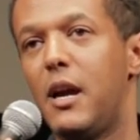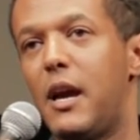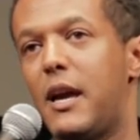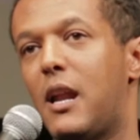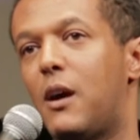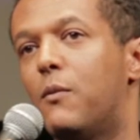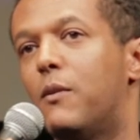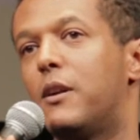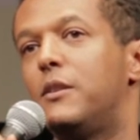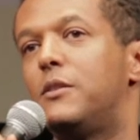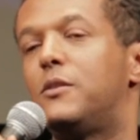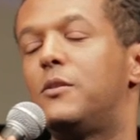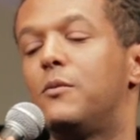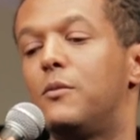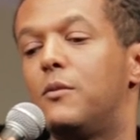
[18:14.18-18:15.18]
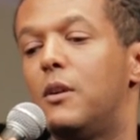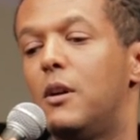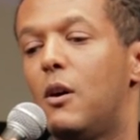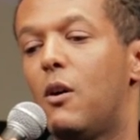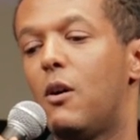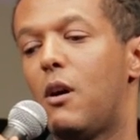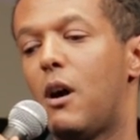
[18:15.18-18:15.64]
and I wanted to,
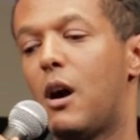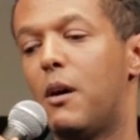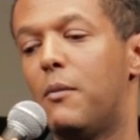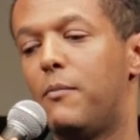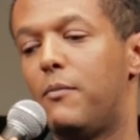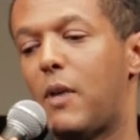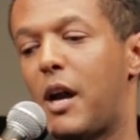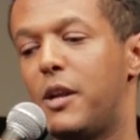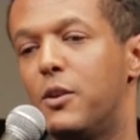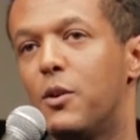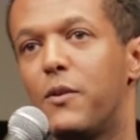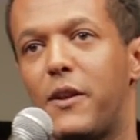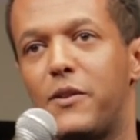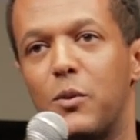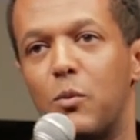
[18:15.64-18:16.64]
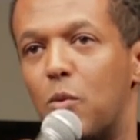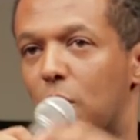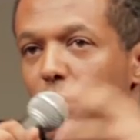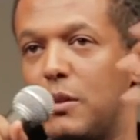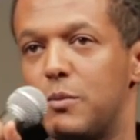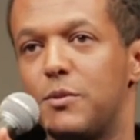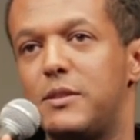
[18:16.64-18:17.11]
I know that the
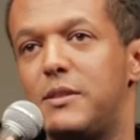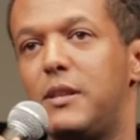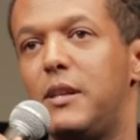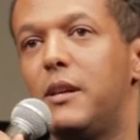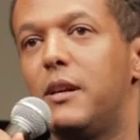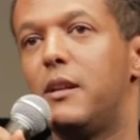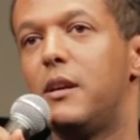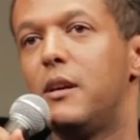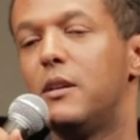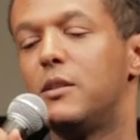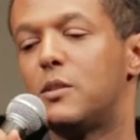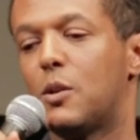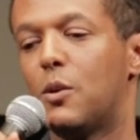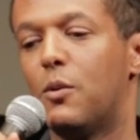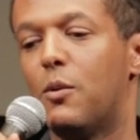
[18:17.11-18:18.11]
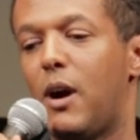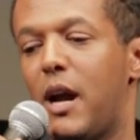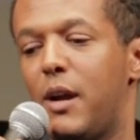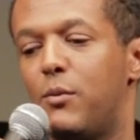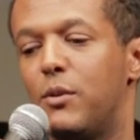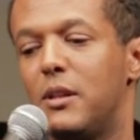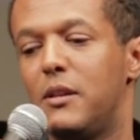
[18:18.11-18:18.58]
world will see it, so I
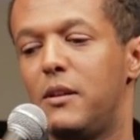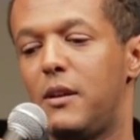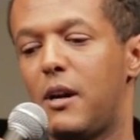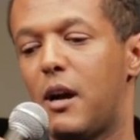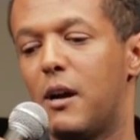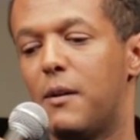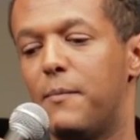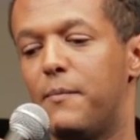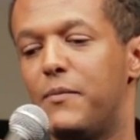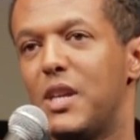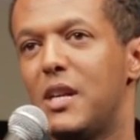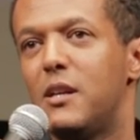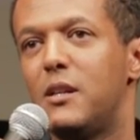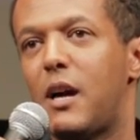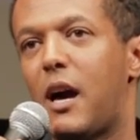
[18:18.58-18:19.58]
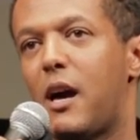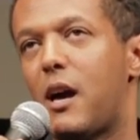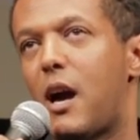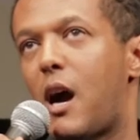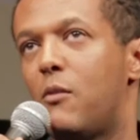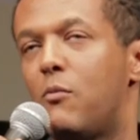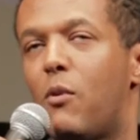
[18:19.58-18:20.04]
really,
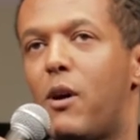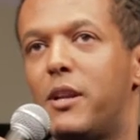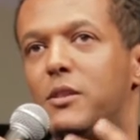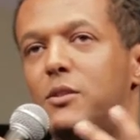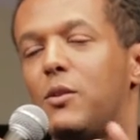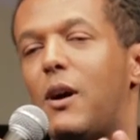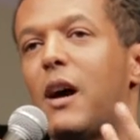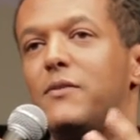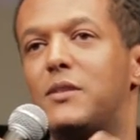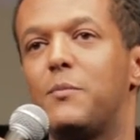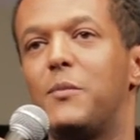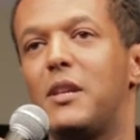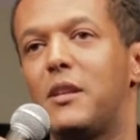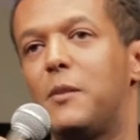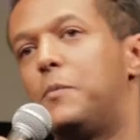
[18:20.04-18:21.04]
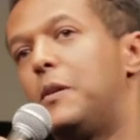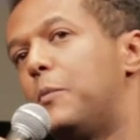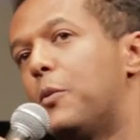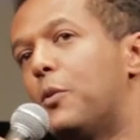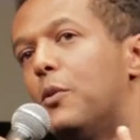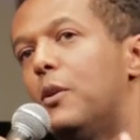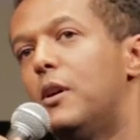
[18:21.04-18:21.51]
I wanted to have something that
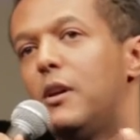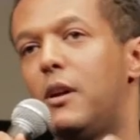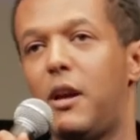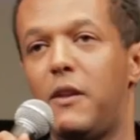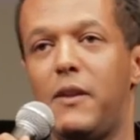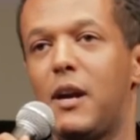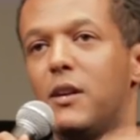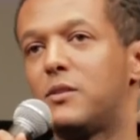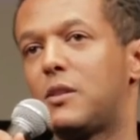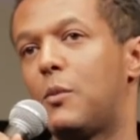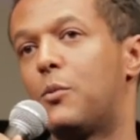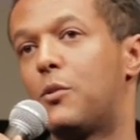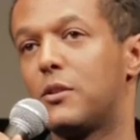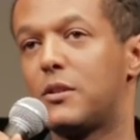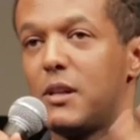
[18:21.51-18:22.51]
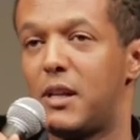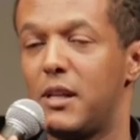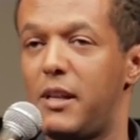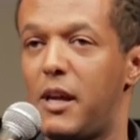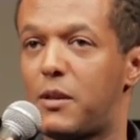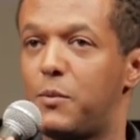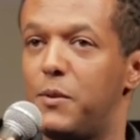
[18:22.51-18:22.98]
people in the outside world could
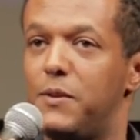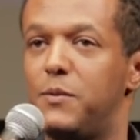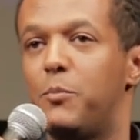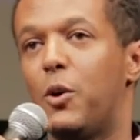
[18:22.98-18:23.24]
connect with.